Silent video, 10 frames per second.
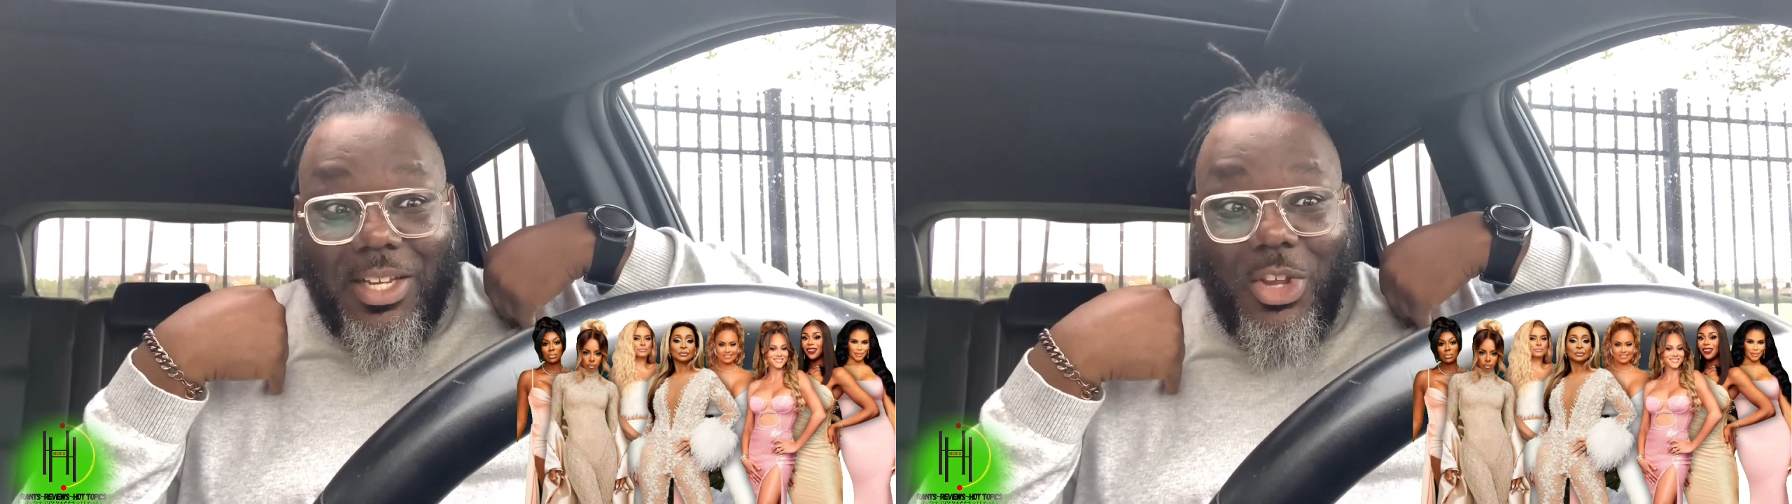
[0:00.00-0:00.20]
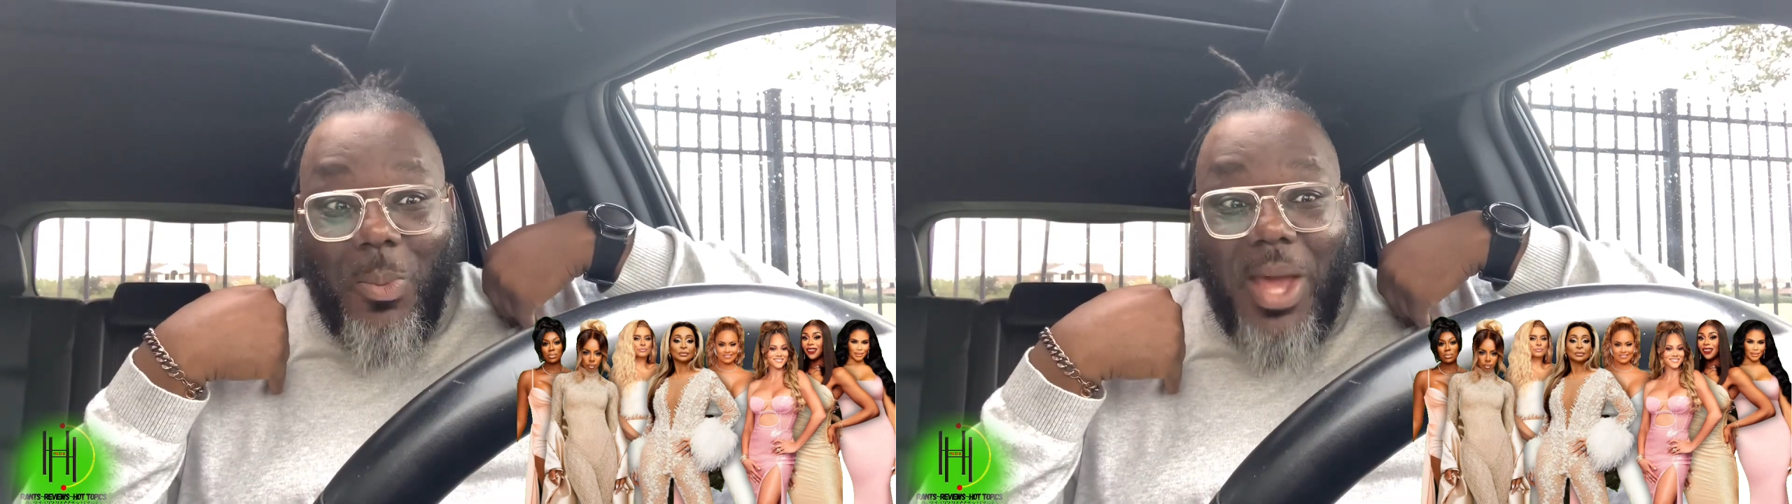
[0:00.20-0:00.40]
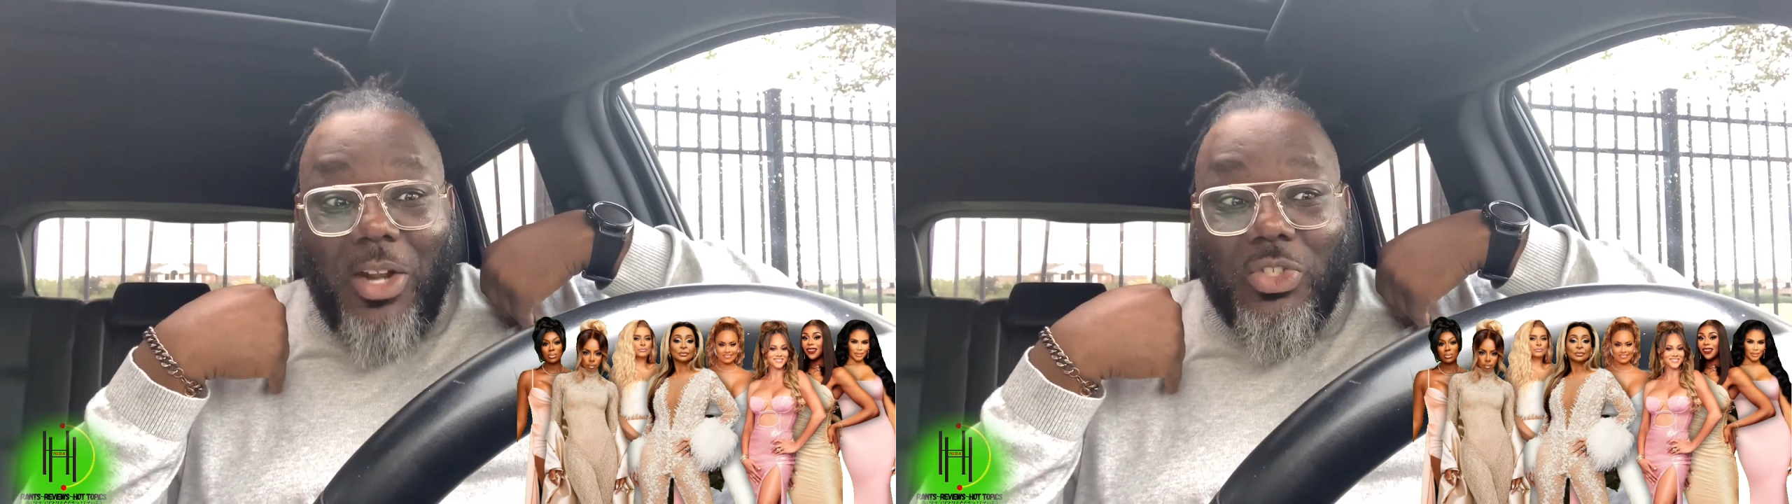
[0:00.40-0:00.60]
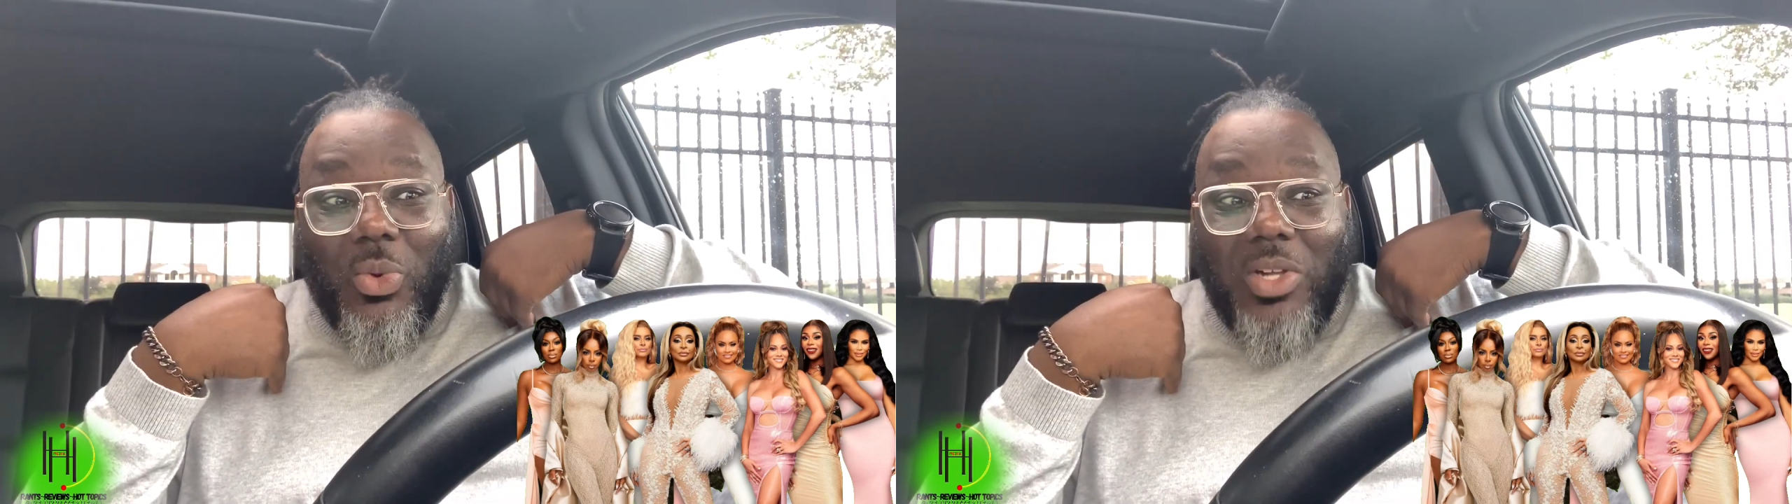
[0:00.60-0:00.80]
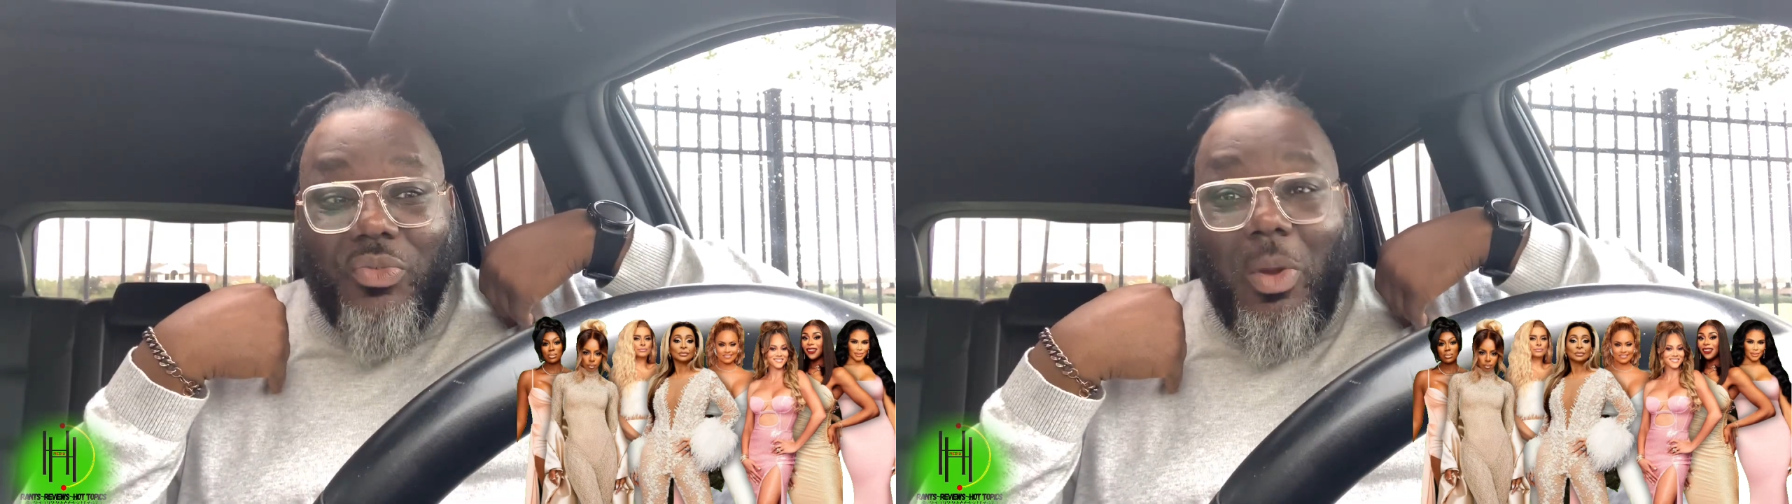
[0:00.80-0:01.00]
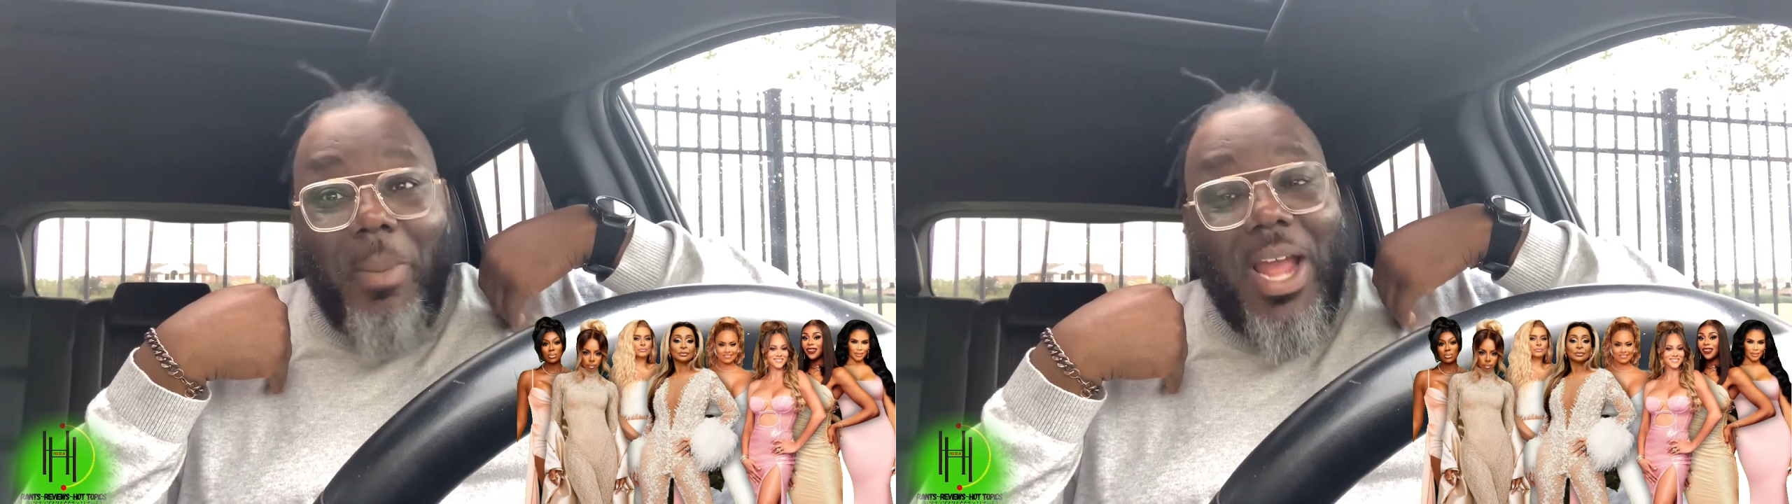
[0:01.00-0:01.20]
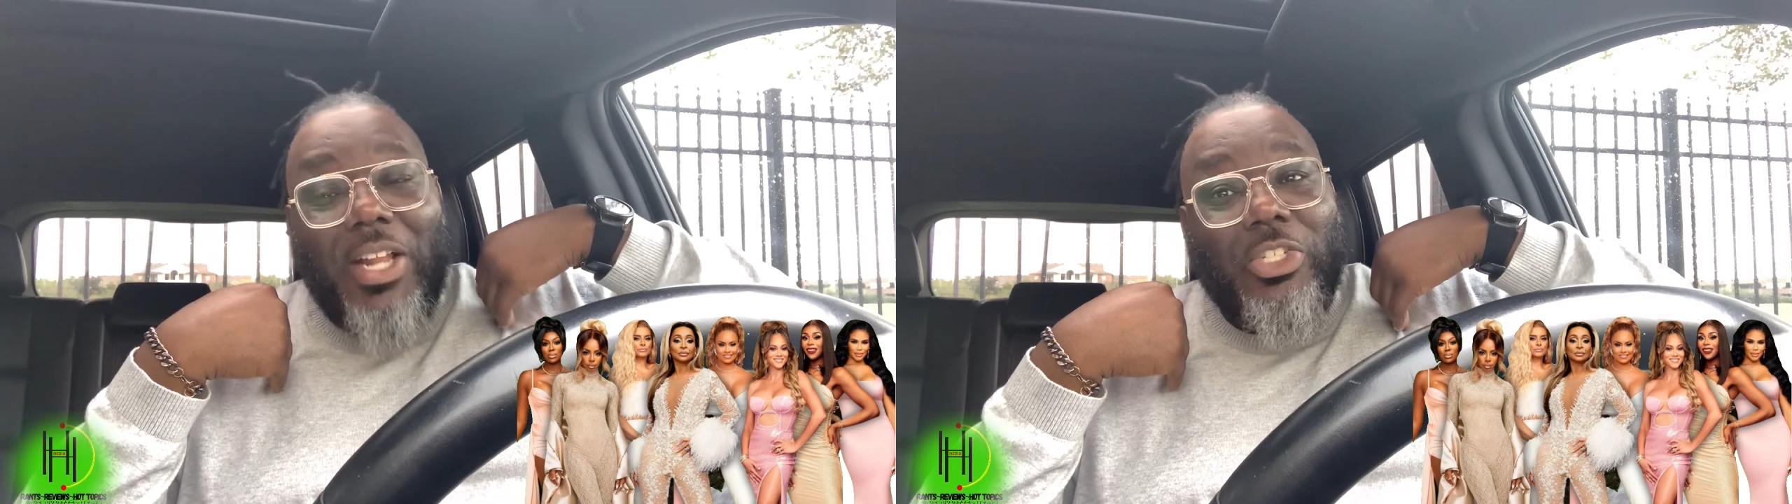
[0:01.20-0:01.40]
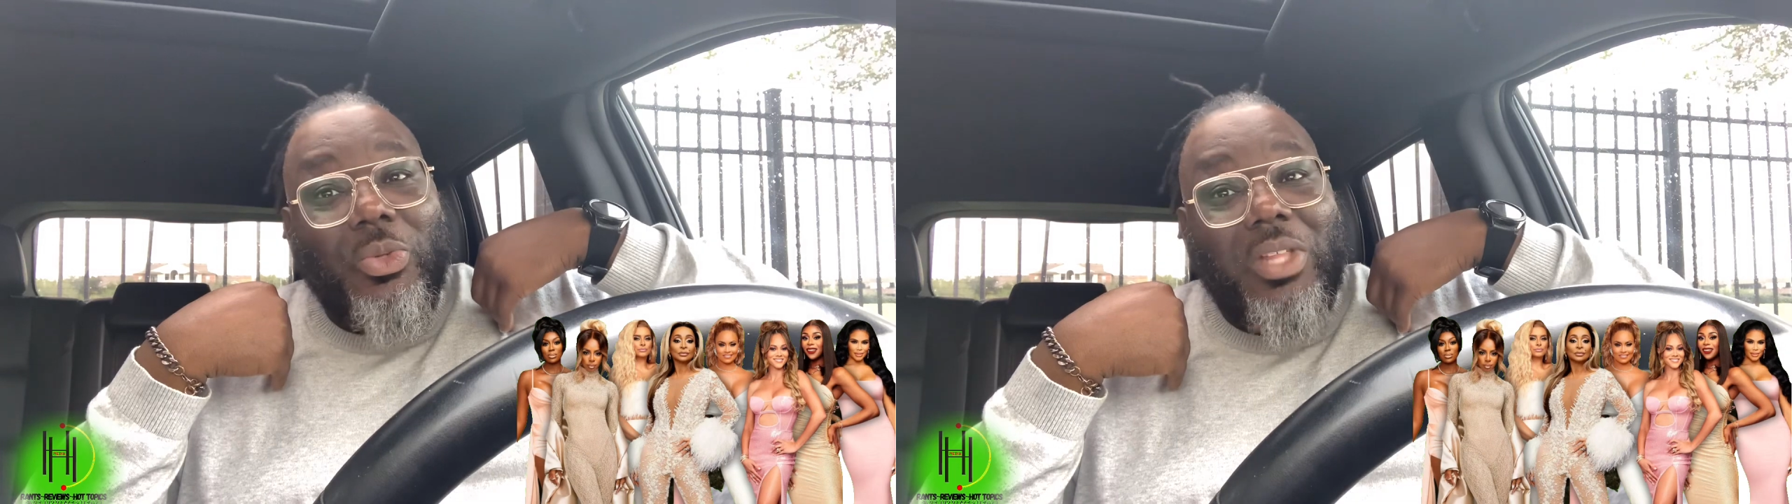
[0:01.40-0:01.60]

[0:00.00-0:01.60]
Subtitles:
You made a choice for a man that you